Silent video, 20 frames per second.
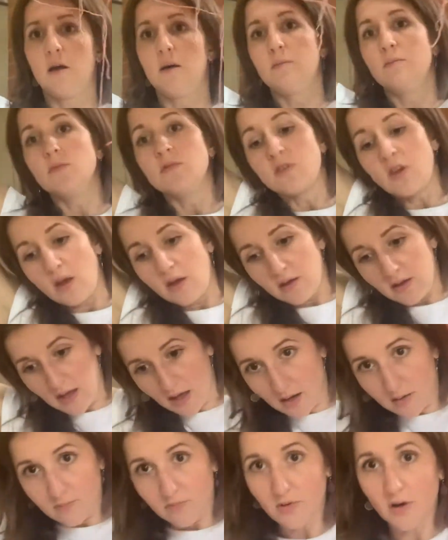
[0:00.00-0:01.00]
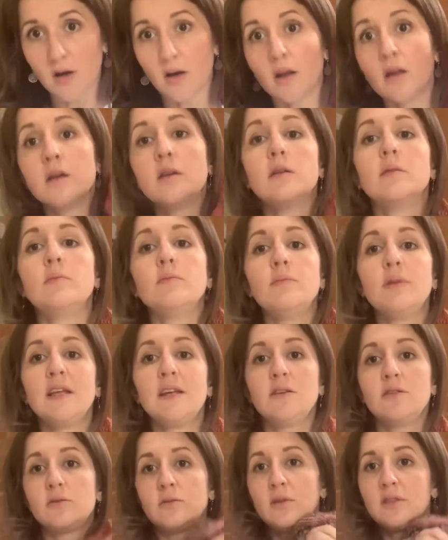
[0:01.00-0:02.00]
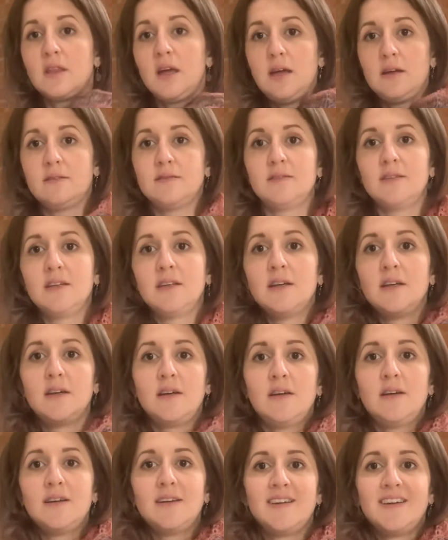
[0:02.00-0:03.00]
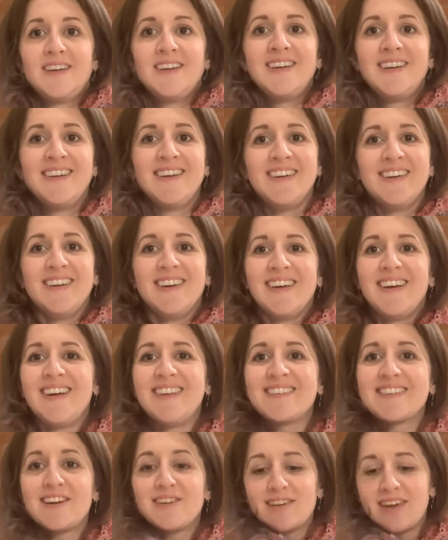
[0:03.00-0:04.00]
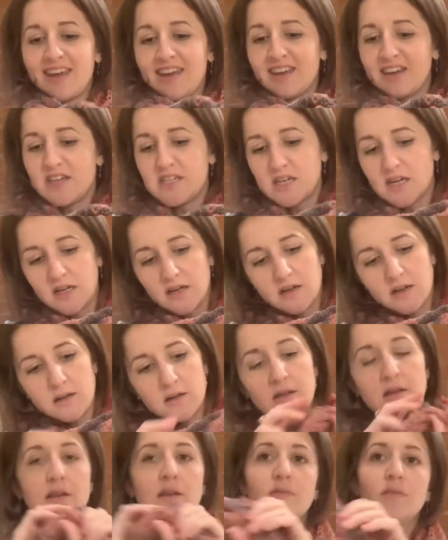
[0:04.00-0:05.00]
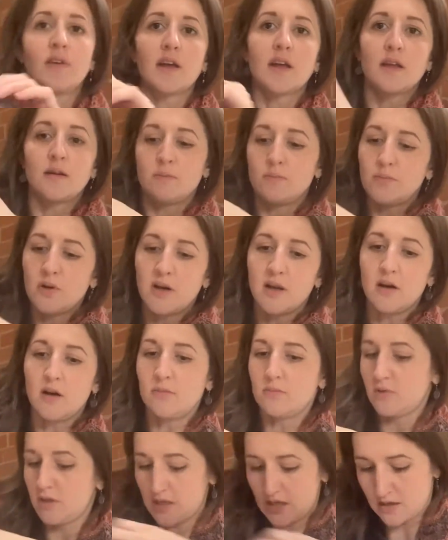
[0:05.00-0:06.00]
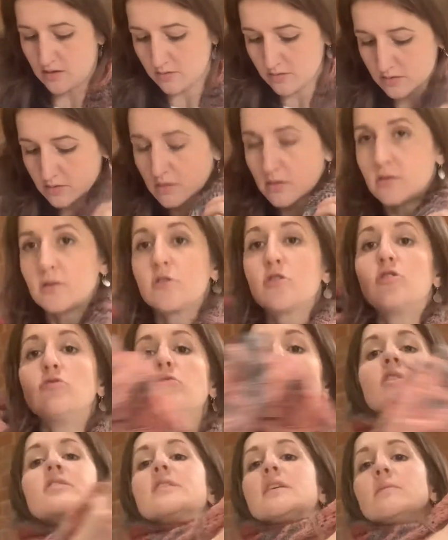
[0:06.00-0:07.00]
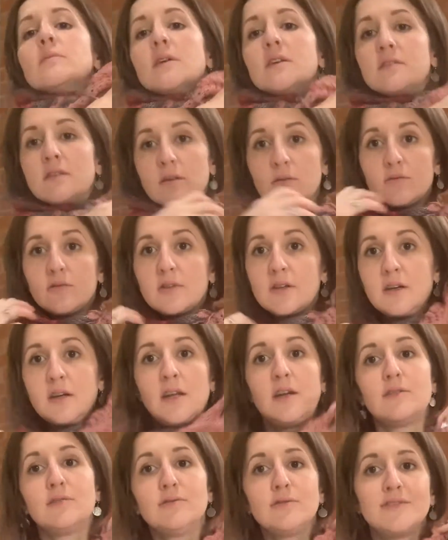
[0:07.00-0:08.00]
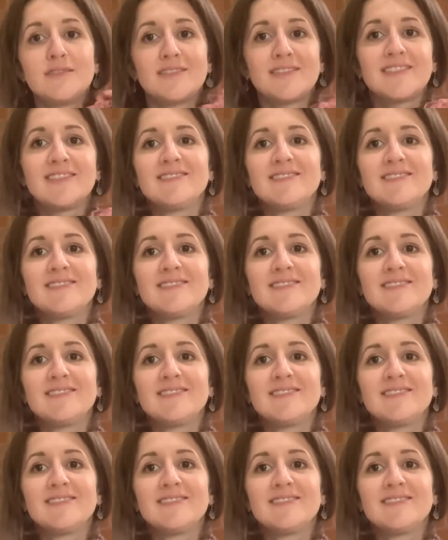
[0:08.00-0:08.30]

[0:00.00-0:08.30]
So yeah, I'm very pleased with that. It's looking good, if I can put it on without grotting myself with the needles.